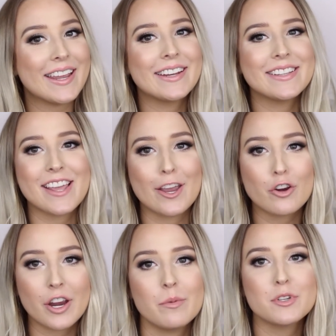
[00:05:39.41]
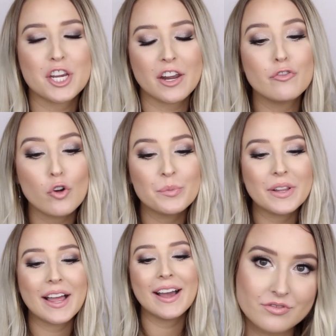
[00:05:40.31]
It is a cream sheen
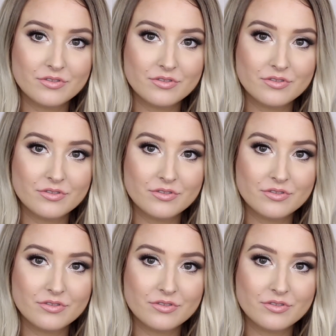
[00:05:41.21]
formula.